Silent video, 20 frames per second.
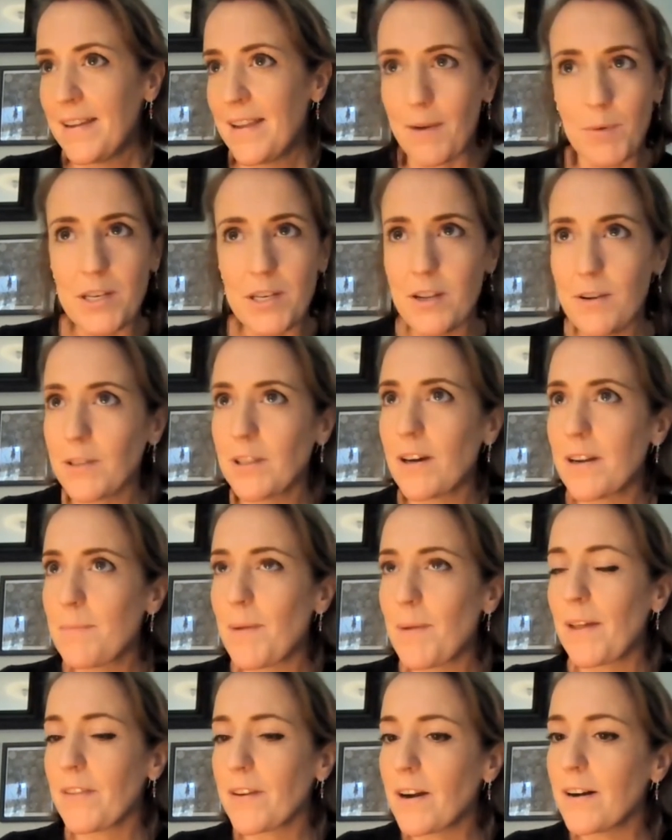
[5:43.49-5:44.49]
And we knew a
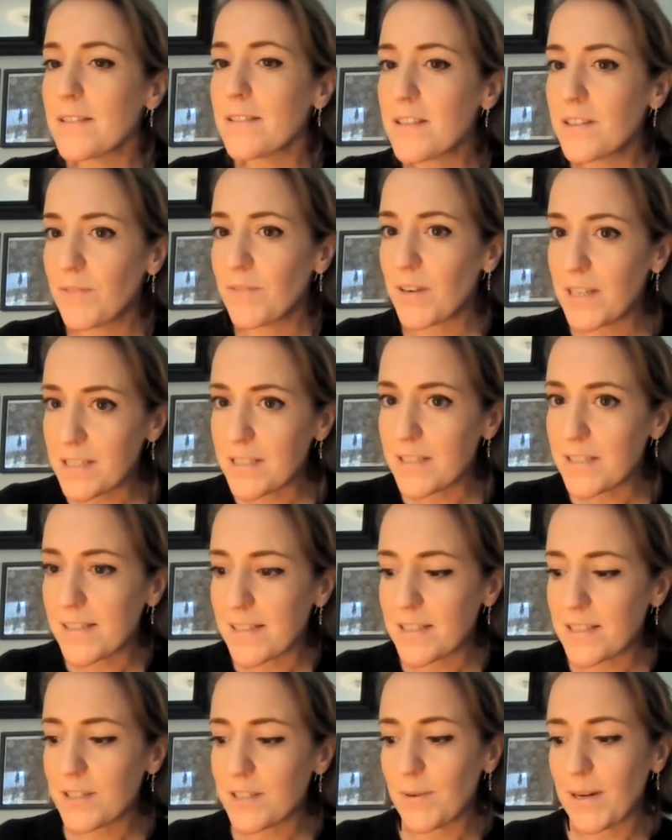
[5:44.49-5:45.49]
lot about the conservation
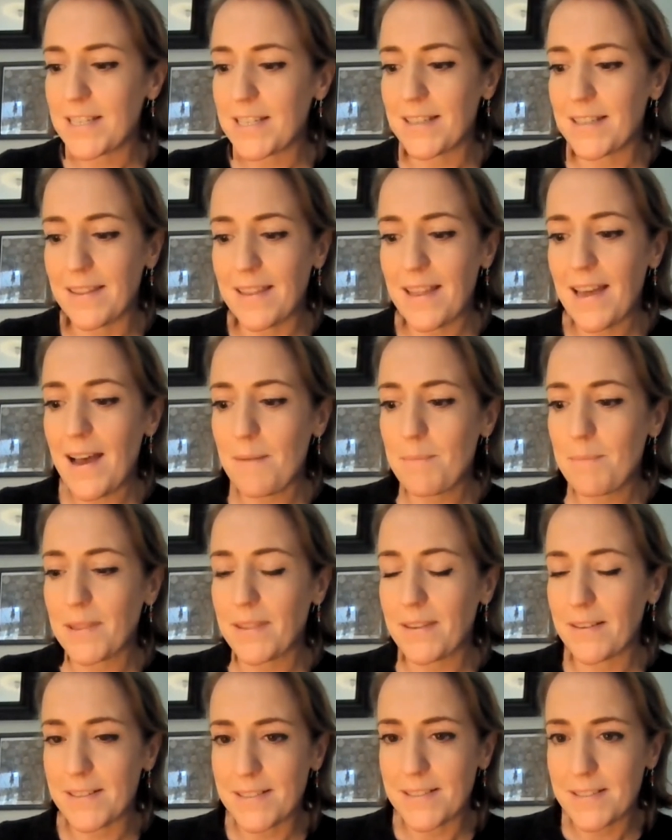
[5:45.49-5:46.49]
situation there,
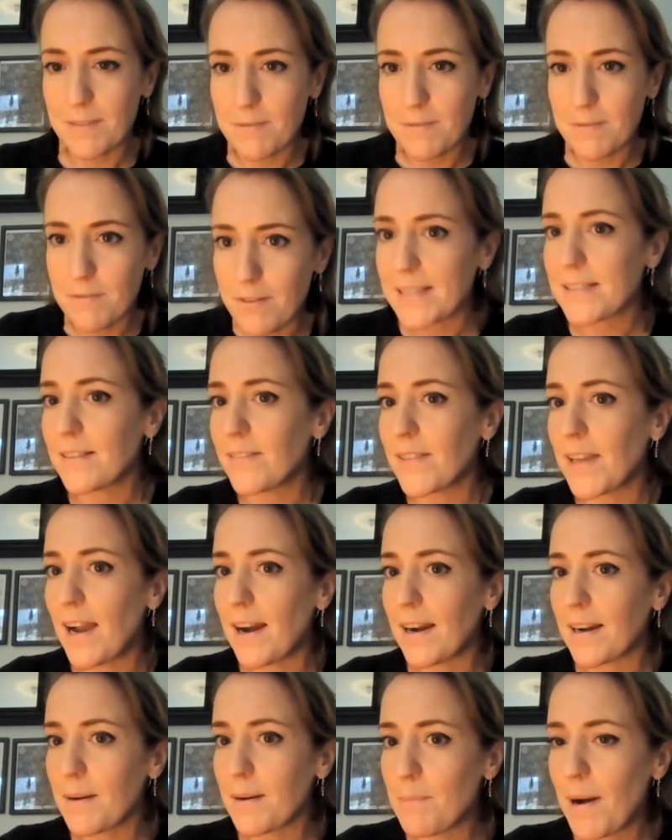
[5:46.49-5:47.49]
but there's the rest of
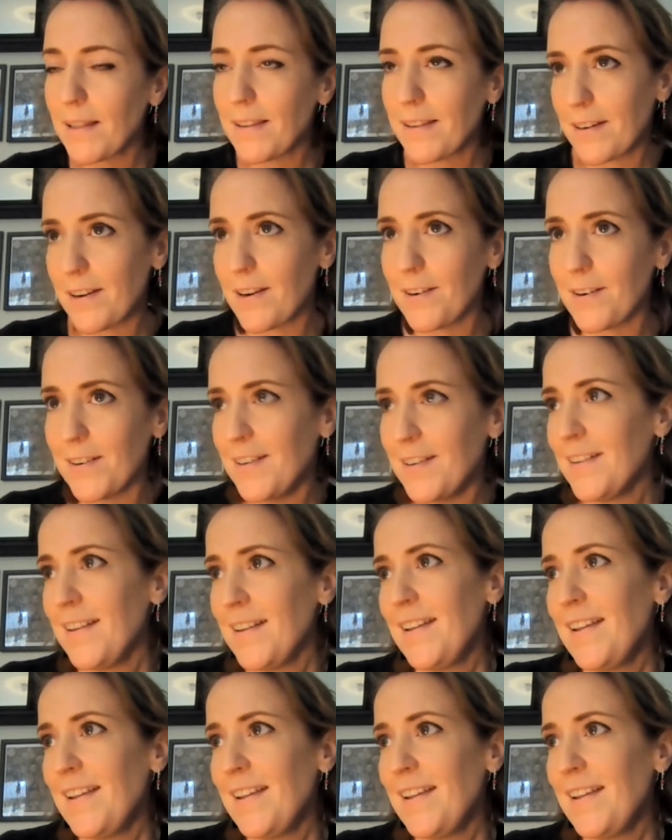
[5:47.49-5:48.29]
the archipelago.